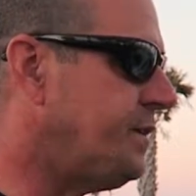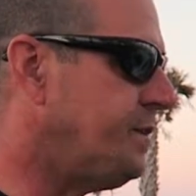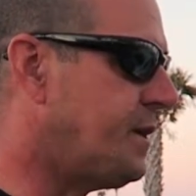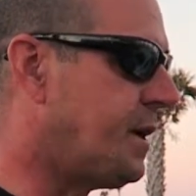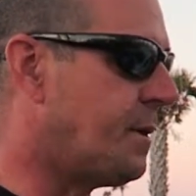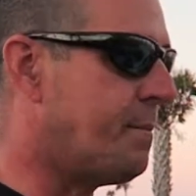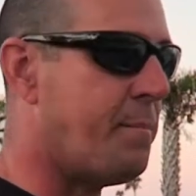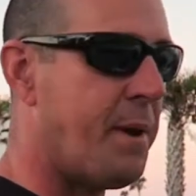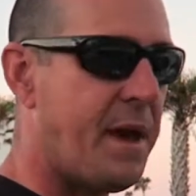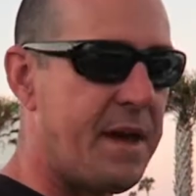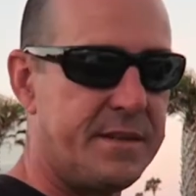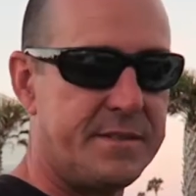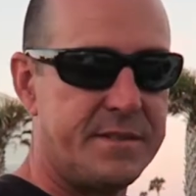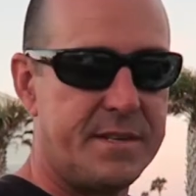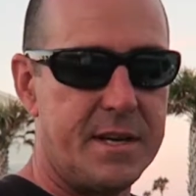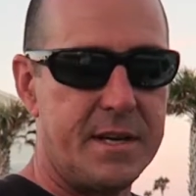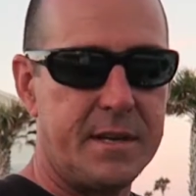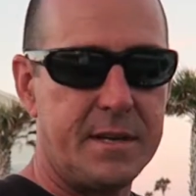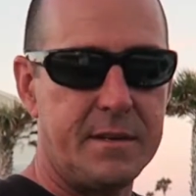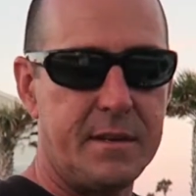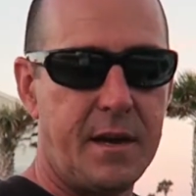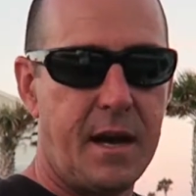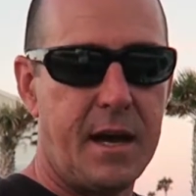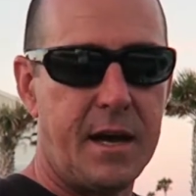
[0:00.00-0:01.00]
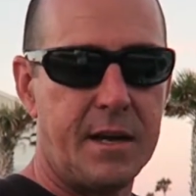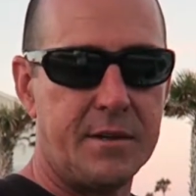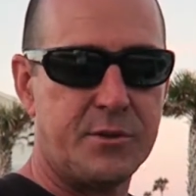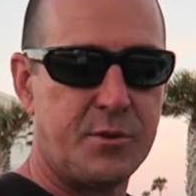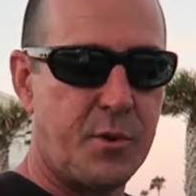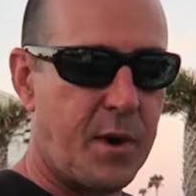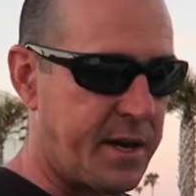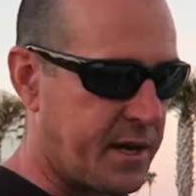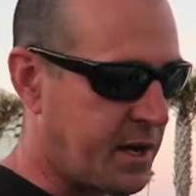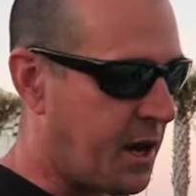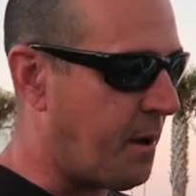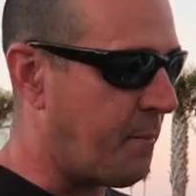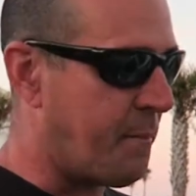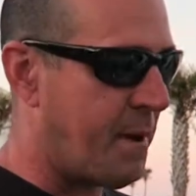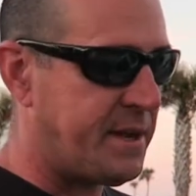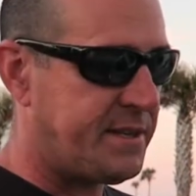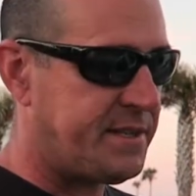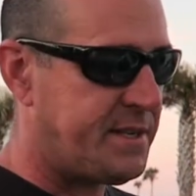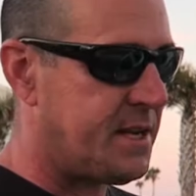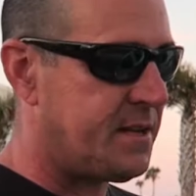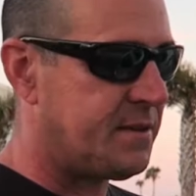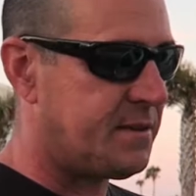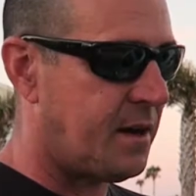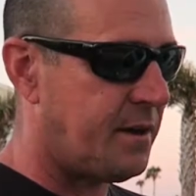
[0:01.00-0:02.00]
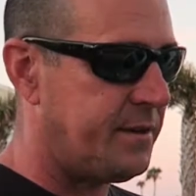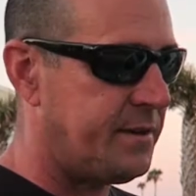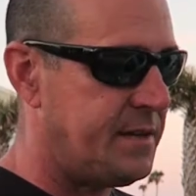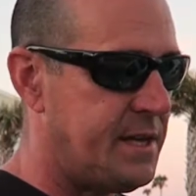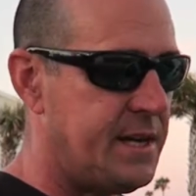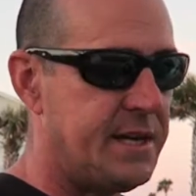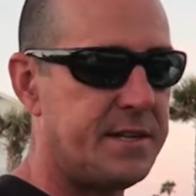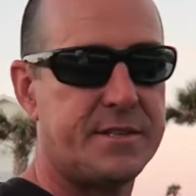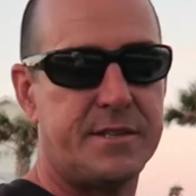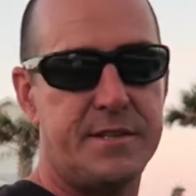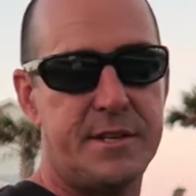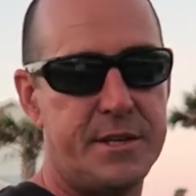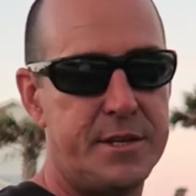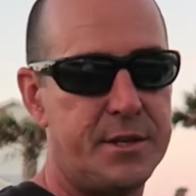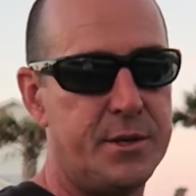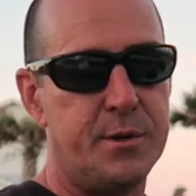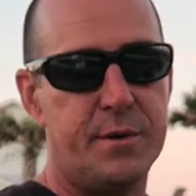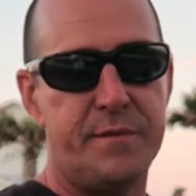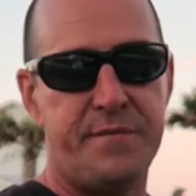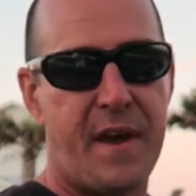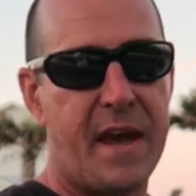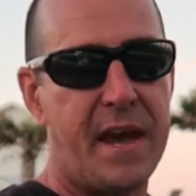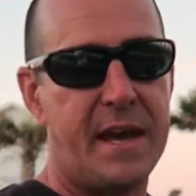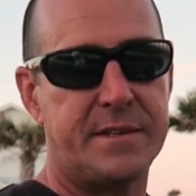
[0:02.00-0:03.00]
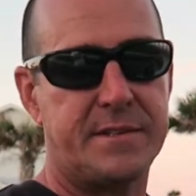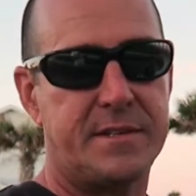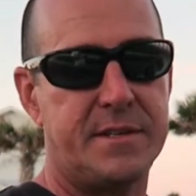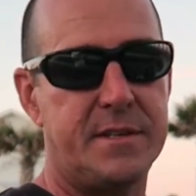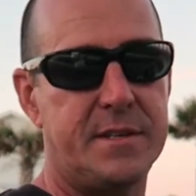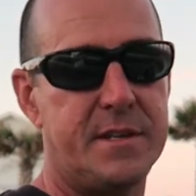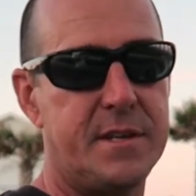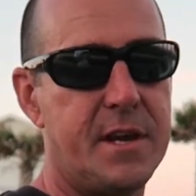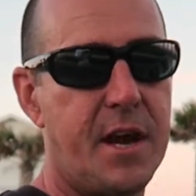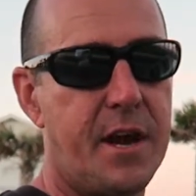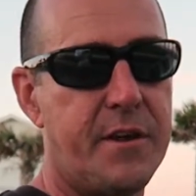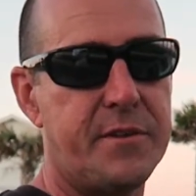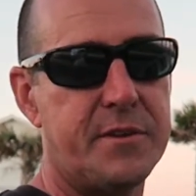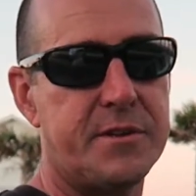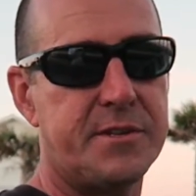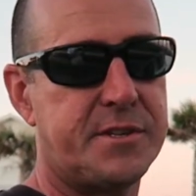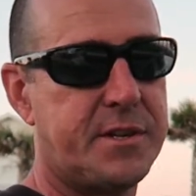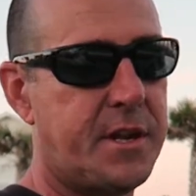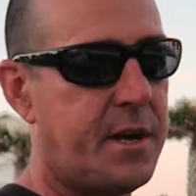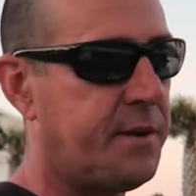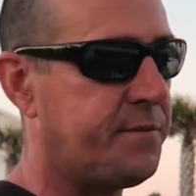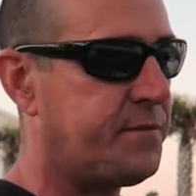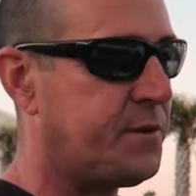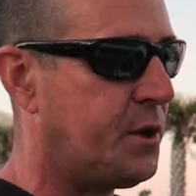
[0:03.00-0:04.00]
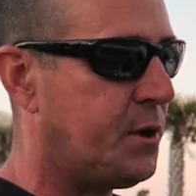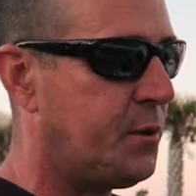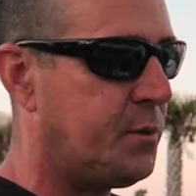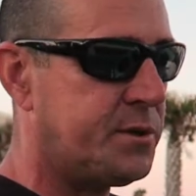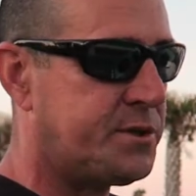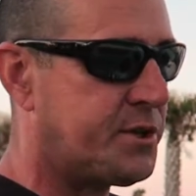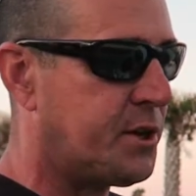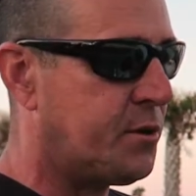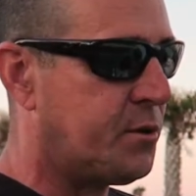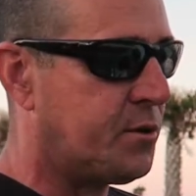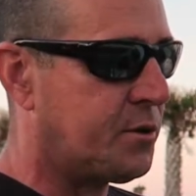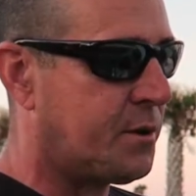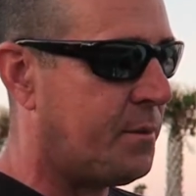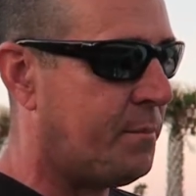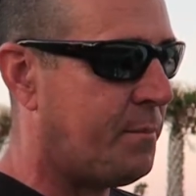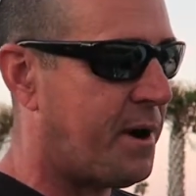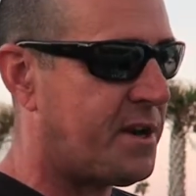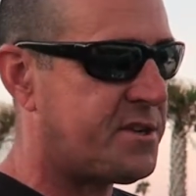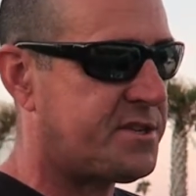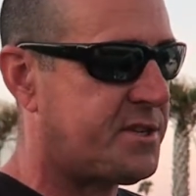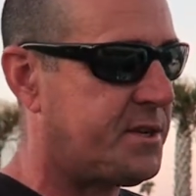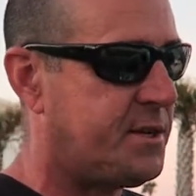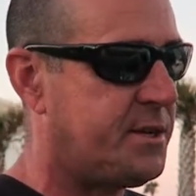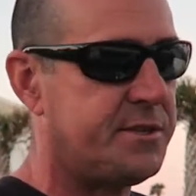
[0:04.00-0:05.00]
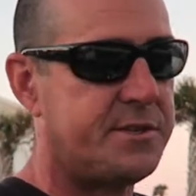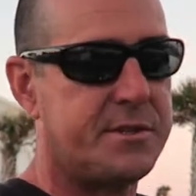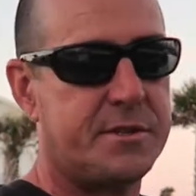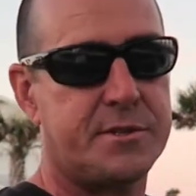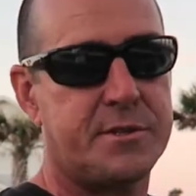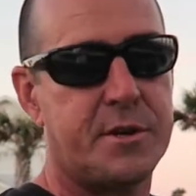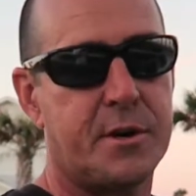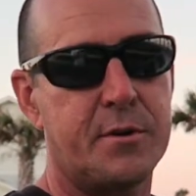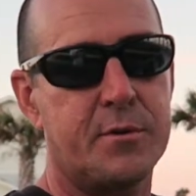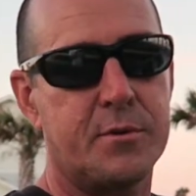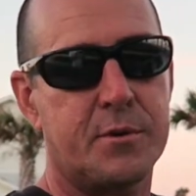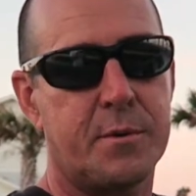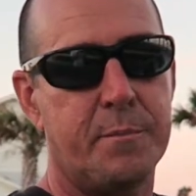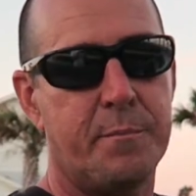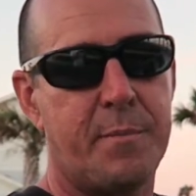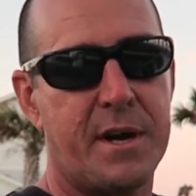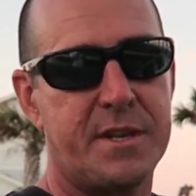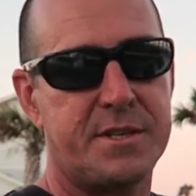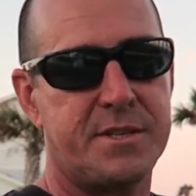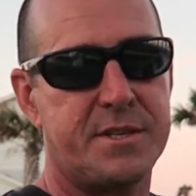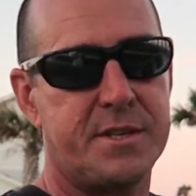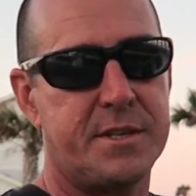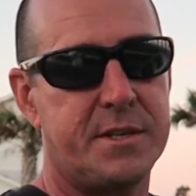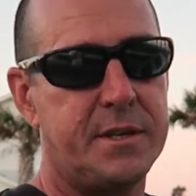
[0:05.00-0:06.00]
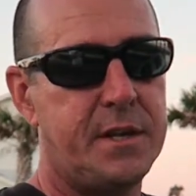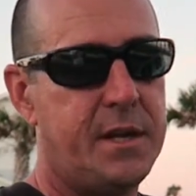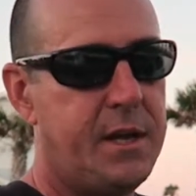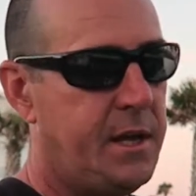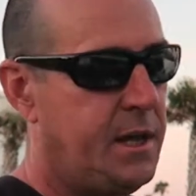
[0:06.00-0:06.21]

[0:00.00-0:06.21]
They're basic, so I cut my teeth on this, and then you advance into the other stuff. You know, internal combustion is internal combustion.